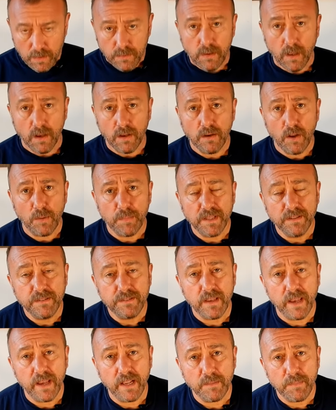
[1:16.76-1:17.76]
So a lot been
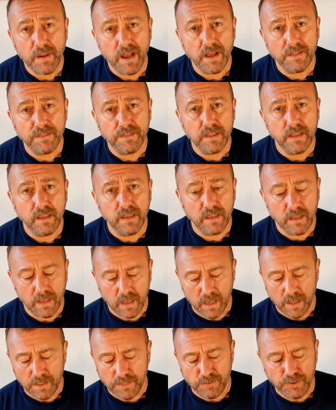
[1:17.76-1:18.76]
said about
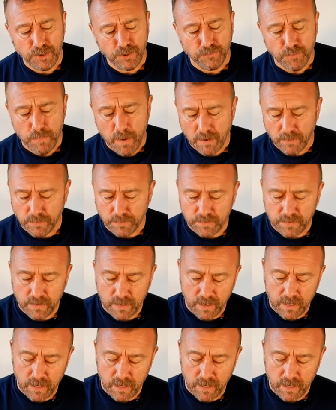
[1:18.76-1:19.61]
the new remote.